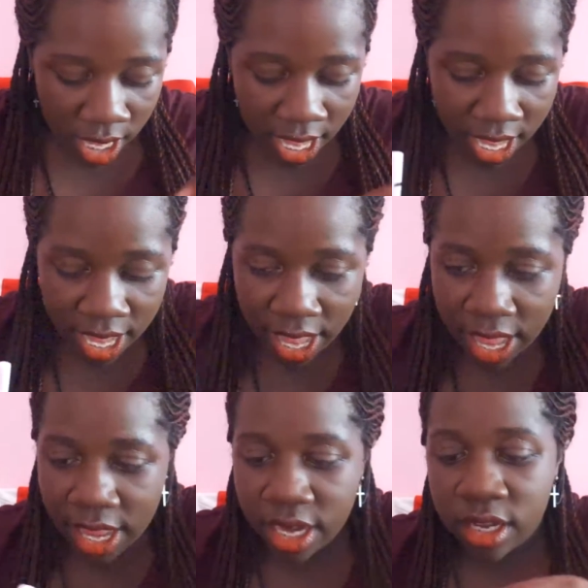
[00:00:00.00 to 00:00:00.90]

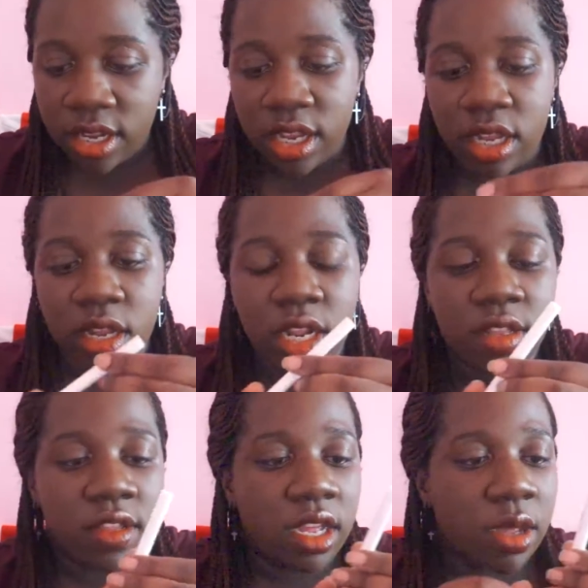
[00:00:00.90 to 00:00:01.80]
And
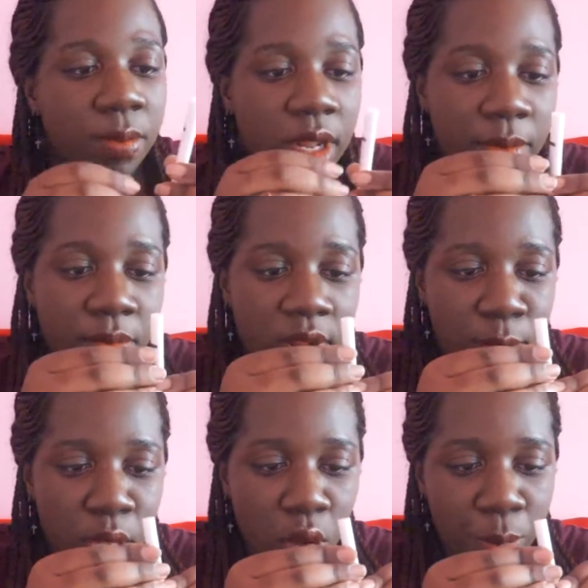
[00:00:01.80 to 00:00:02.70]
let's see, I'm, let, let
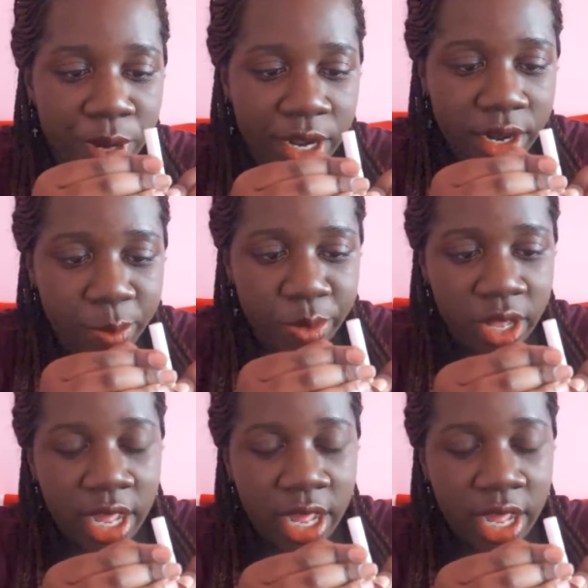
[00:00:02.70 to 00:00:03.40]
me open it up